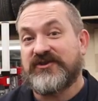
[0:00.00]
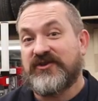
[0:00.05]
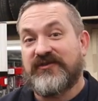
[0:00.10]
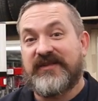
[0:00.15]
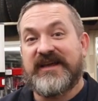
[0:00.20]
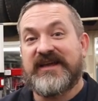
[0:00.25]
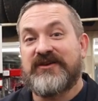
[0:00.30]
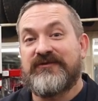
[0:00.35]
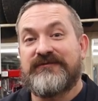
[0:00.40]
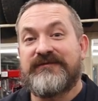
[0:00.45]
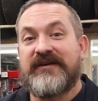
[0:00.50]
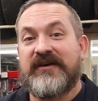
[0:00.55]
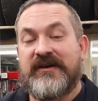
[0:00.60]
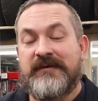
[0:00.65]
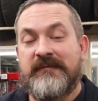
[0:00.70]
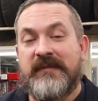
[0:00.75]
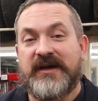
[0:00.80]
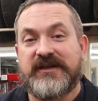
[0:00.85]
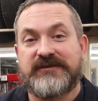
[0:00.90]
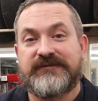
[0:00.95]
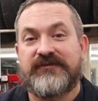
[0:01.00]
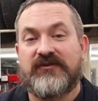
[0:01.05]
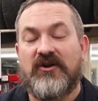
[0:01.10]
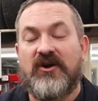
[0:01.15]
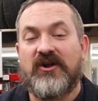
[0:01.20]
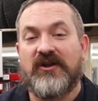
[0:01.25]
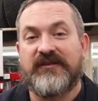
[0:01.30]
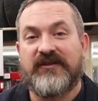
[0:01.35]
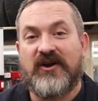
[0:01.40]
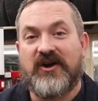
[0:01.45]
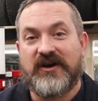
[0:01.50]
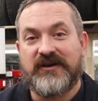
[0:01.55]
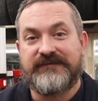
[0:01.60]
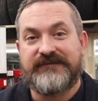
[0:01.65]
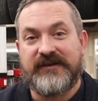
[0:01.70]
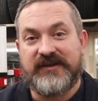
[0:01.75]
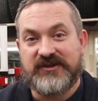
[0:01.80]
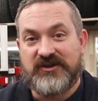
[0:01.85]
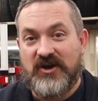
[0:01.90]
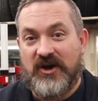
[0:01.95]
Also, thank you very much for all the
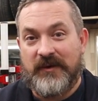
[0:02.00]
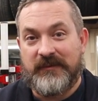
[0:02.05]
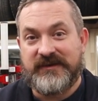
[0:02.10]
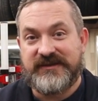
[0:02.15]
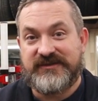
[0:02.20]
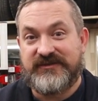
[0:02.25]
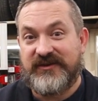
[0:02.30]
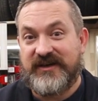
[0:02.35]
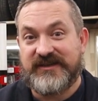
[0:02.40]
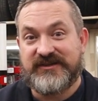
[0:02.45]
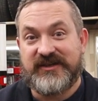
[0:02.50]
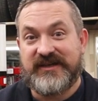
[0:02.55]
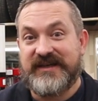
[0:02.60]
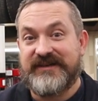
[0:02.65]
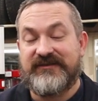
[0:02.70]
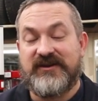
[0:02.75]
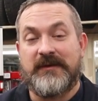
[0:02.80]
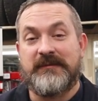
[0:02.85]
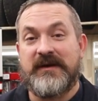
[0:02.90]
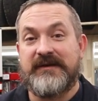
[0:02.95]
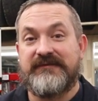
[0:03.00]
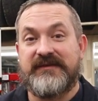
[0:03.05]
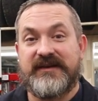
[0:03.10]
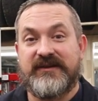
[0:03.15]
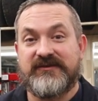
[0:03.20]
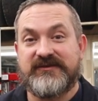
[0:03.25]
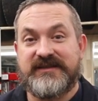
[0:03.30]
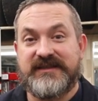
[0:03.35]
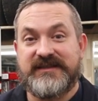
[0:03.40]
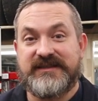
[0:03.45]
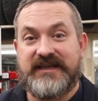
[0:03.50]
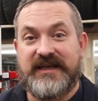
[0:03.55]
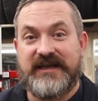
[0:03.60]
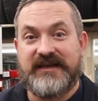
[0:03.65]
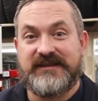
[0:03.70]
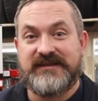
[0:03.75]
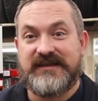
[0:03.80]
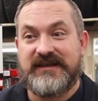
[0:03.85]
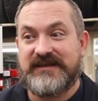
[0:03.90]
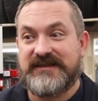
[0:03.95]
heartfelt comments you guys are leaving on my videos these
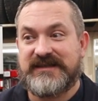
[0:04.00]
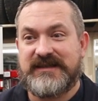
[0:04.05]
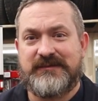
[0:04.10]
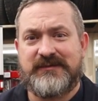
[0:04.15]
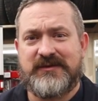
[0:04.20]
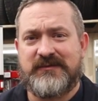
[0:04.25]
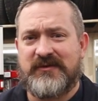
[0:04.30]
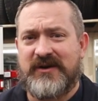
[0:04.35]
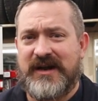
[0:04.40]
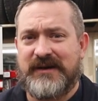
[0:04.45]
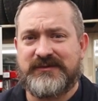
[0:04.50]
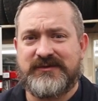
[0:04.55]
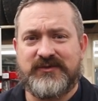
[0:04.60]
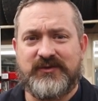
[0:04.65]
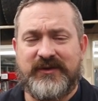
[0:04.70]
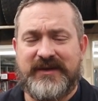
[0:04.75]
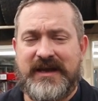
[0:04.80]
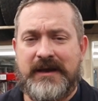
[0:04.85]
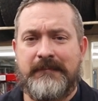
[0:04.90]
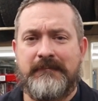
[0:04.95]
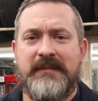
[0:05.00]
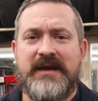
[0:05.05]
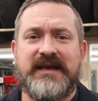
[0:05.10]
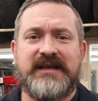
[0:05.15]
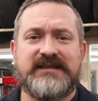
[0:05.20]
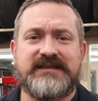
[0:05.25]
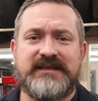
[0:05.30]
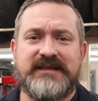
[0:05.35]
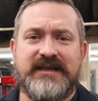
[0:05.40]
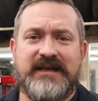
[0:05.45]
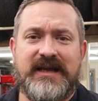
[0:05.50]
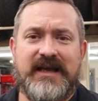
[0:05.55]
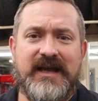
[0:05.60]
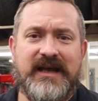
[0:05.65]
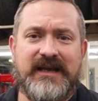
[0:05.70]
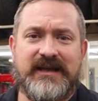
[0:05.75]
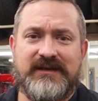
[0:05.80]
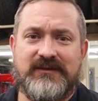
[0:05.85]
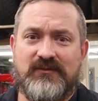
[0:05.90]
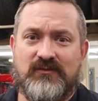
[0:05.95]
days. Some of them are absolutely amazing
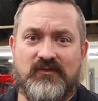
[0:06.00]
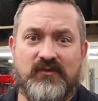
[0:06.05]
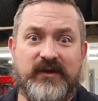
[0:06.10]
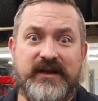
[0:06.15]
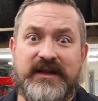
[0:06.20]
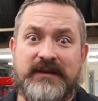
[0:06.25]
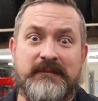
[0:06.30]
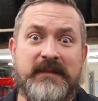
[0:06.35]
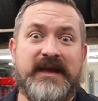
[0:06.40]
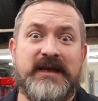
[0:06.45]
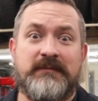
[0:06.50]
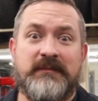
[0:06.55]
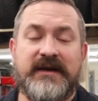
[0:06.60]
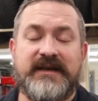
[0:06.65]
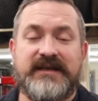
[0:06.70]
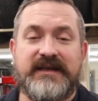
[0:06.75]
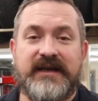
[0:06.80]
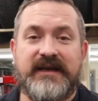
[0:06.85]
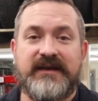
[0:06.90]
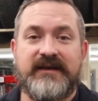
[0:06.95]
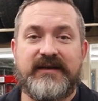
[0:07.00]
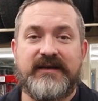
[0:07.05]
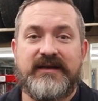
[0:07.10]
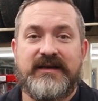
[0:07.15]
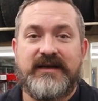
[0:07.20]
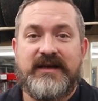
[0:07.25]
and really make my day.